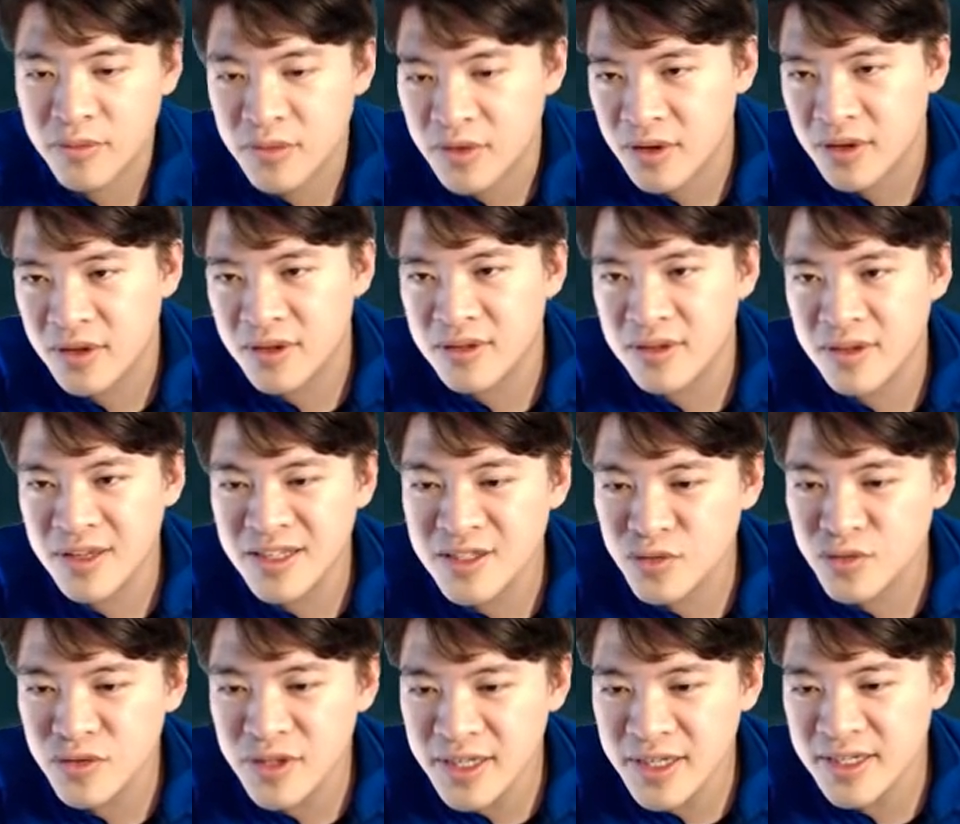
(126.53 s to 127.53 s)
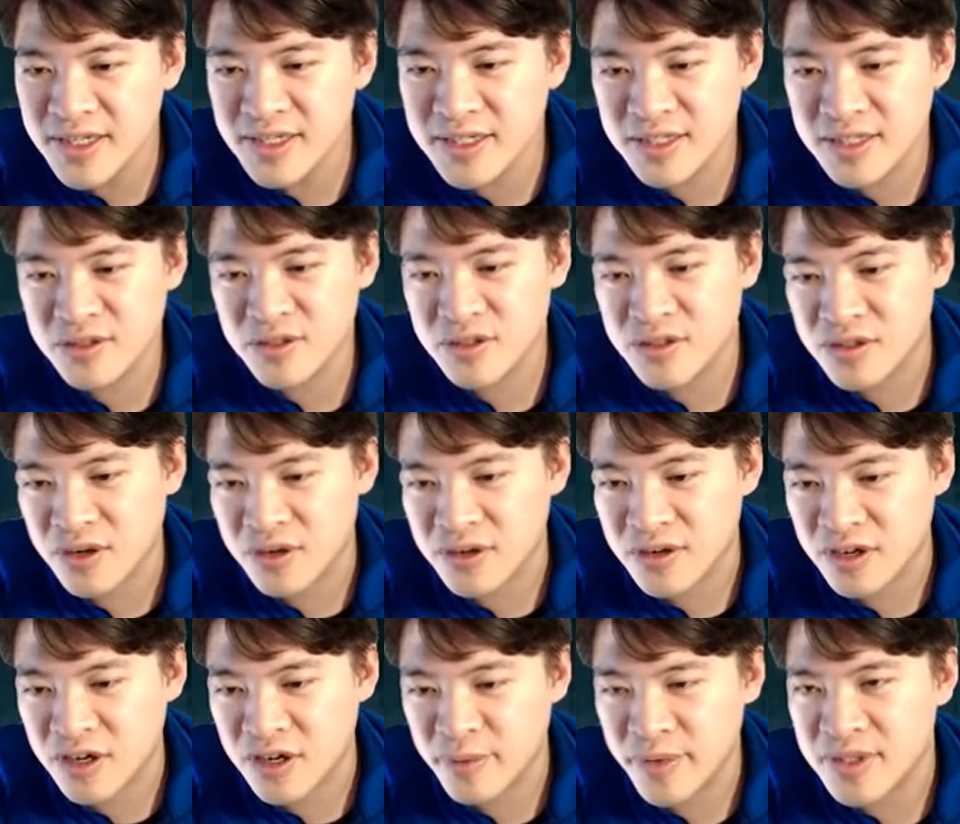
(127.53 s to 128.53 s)
It's really easy to start
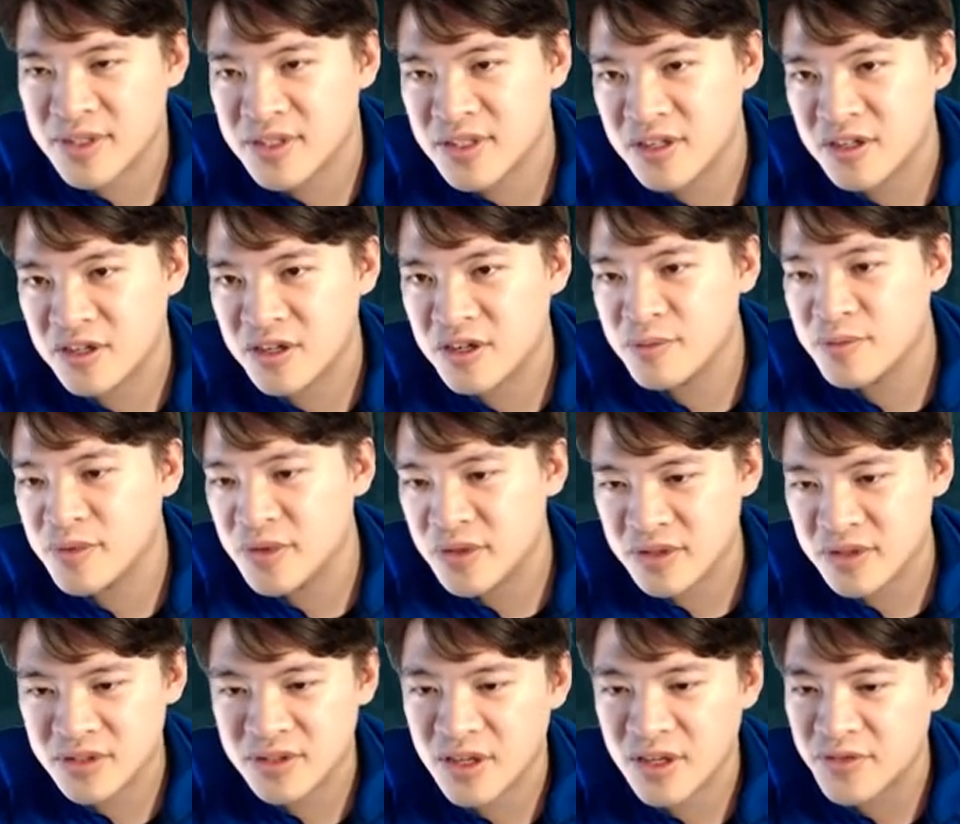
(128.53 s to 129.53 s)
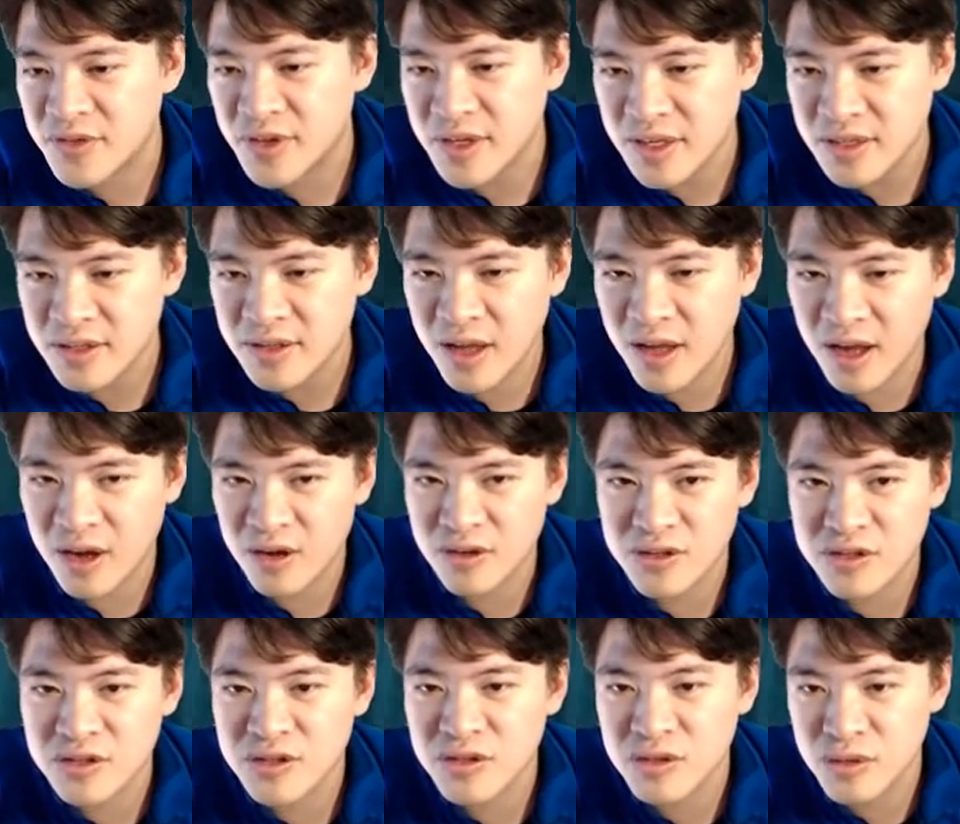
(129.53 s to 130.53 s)
up and set up. There's nothing else
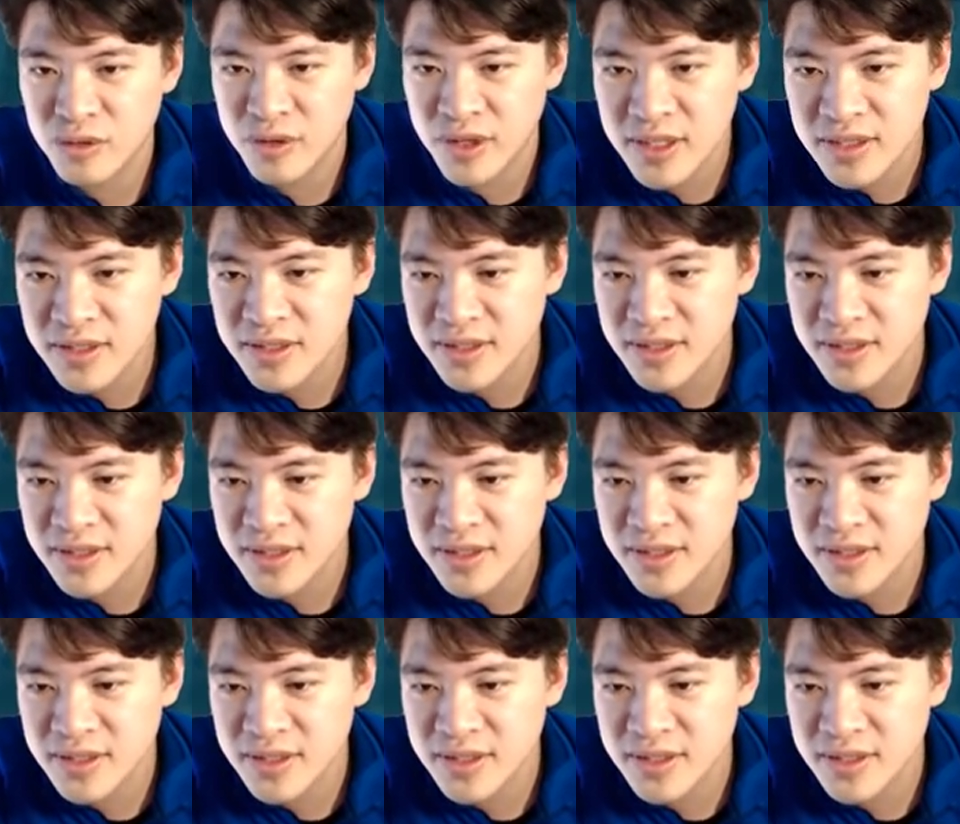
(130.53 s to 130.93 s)
to it.